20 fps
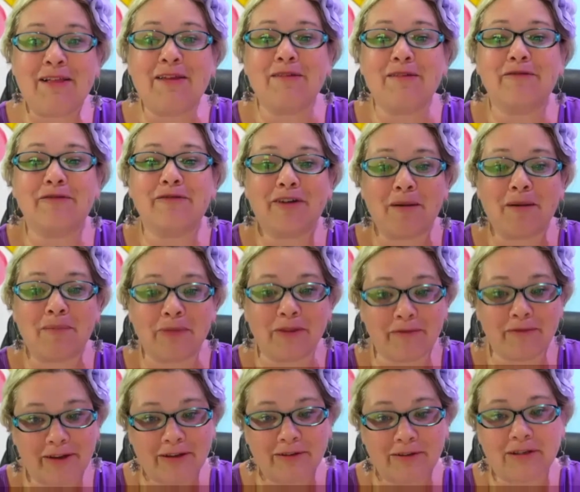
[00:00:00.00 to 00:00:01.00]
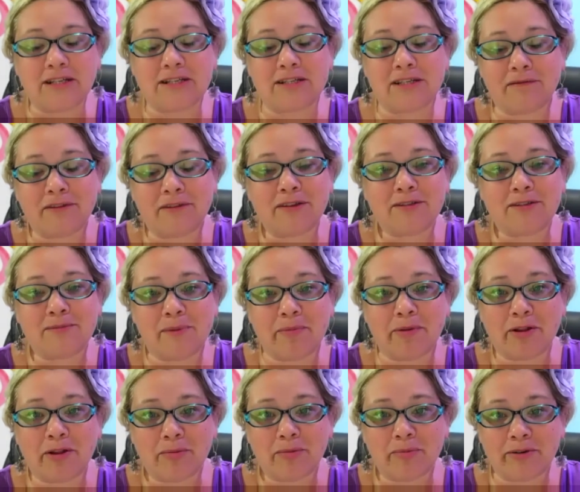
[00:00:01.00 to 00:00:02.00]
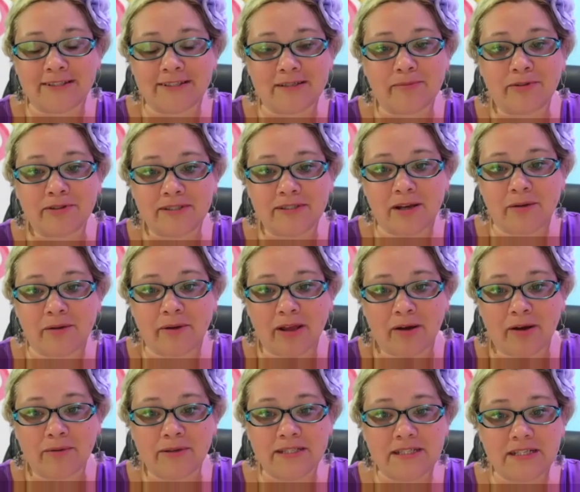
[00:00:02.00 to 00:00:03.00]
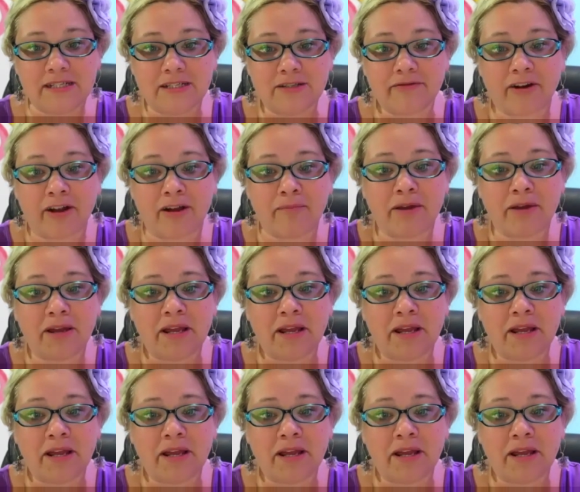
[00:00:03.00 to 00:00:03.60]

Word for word: from the foundation of those biblical principles that we always teach from.